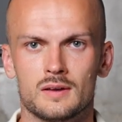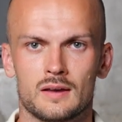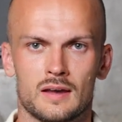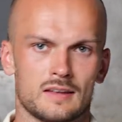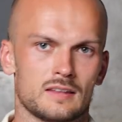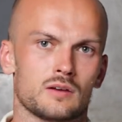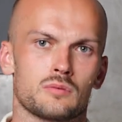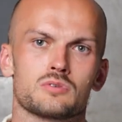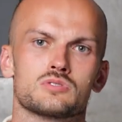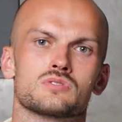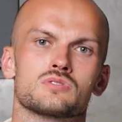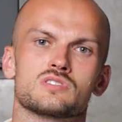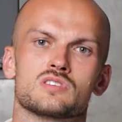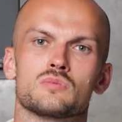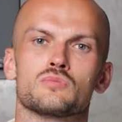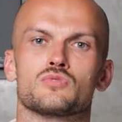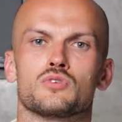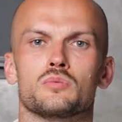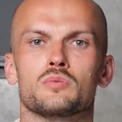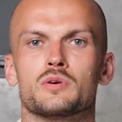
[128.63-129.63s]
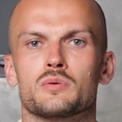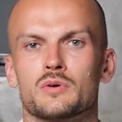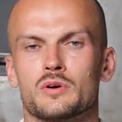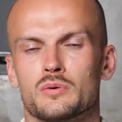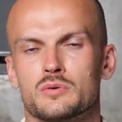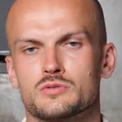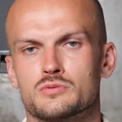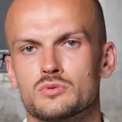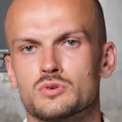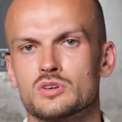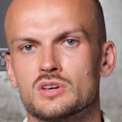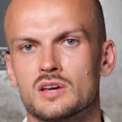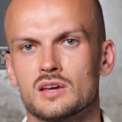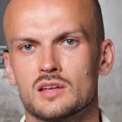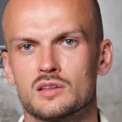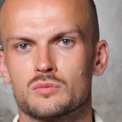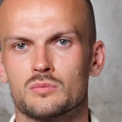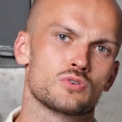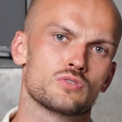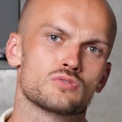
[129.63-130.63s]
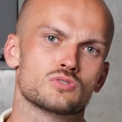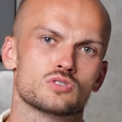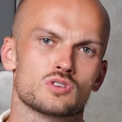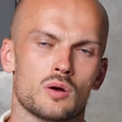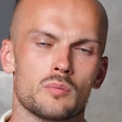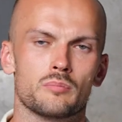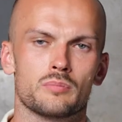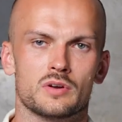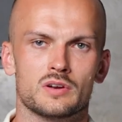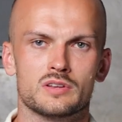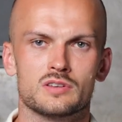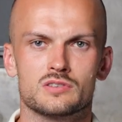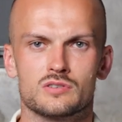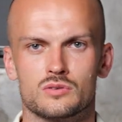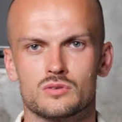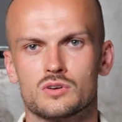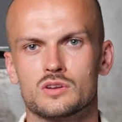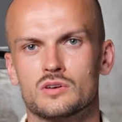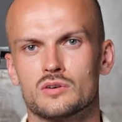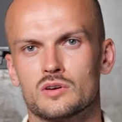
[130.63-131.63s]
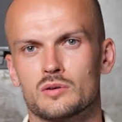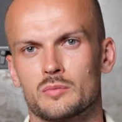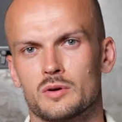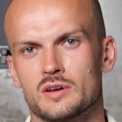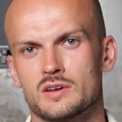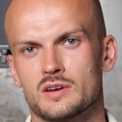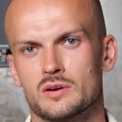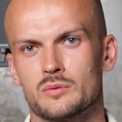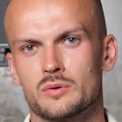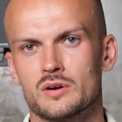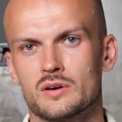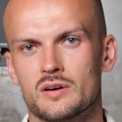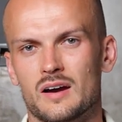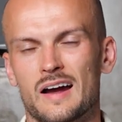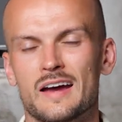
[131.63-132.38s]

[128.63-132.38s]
And that was the same for me when I was working at previous companies earlier in my career.